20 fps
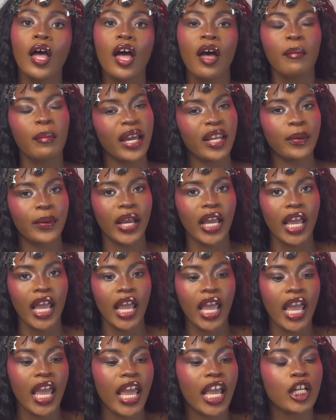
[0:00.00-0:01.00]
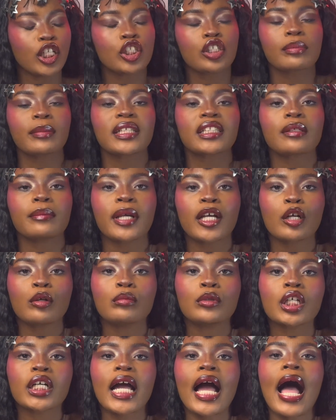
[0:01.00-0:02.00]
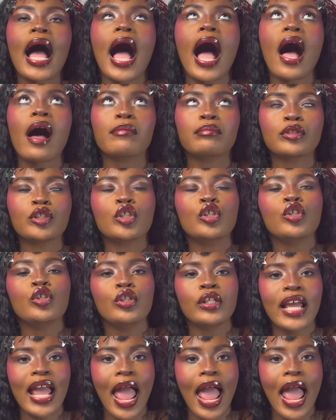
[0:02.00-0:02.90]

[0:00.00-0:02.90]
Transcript: But anyway, it just makes the makeup look absolutely